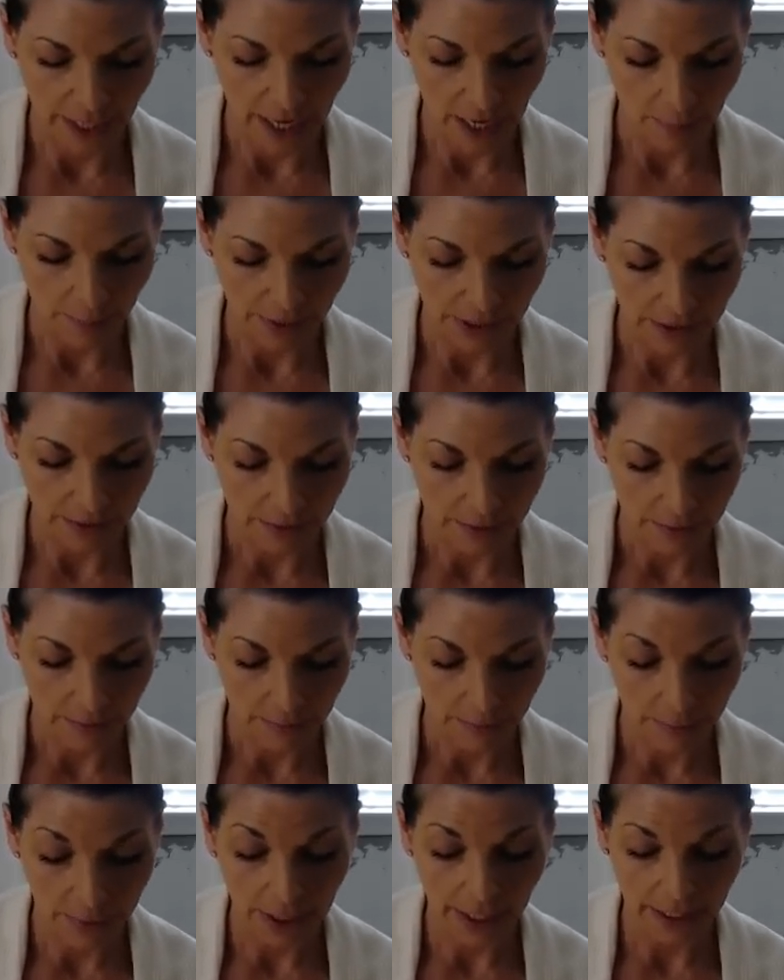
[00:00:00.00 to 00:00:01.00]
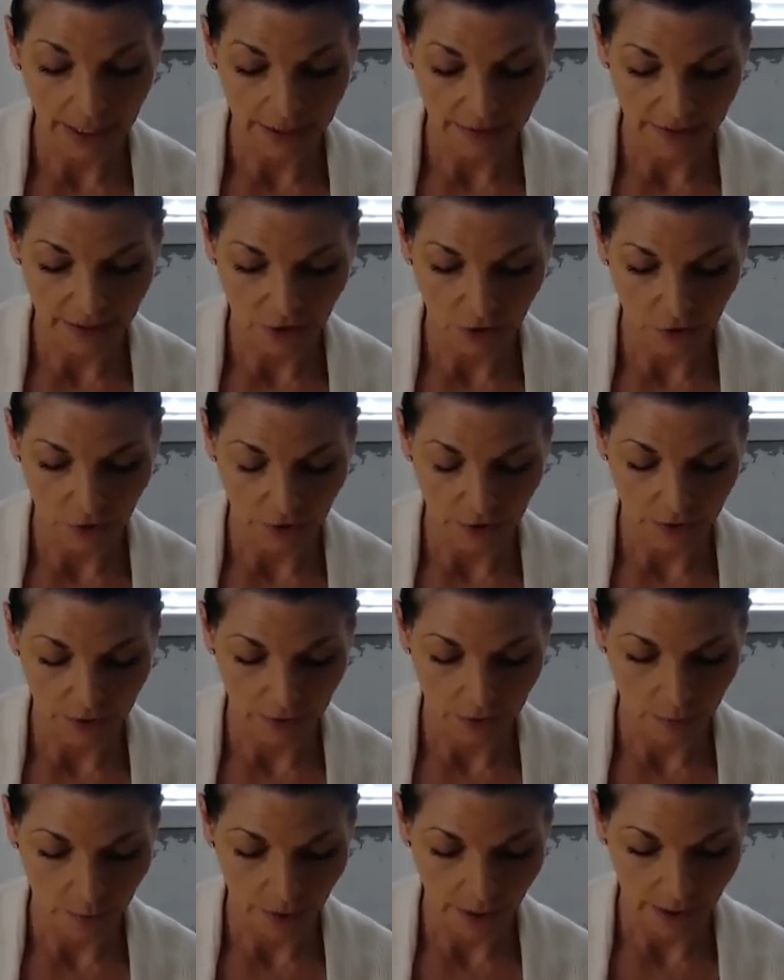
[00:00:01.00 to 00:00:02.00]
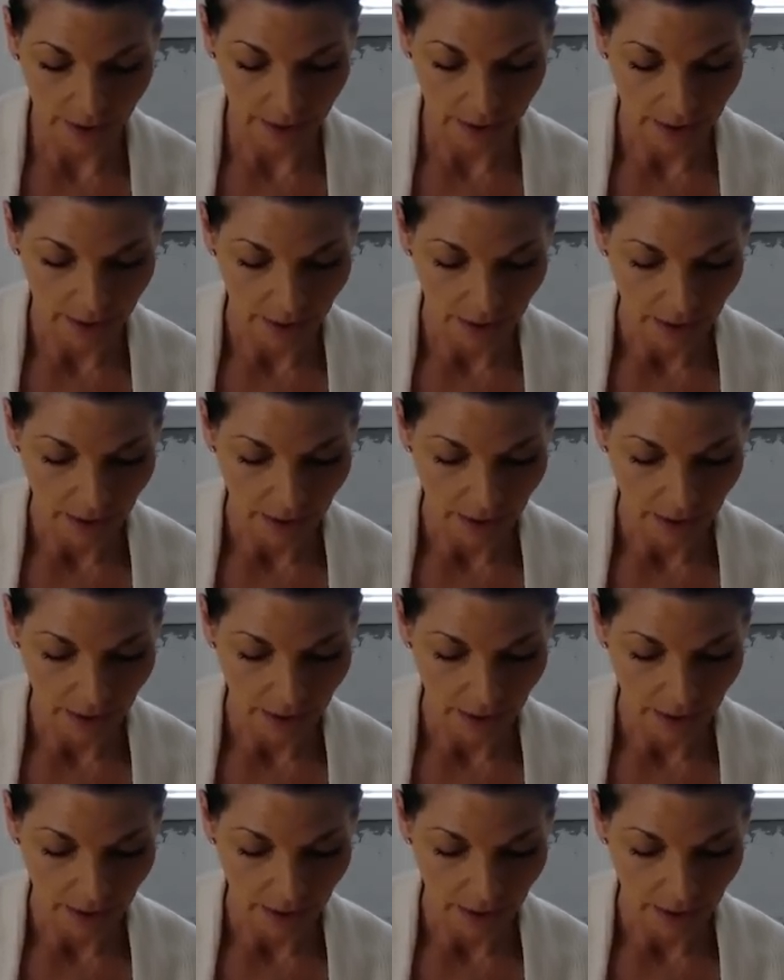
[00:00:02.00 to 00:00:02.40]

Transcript: happen, but I guess it could. Okay.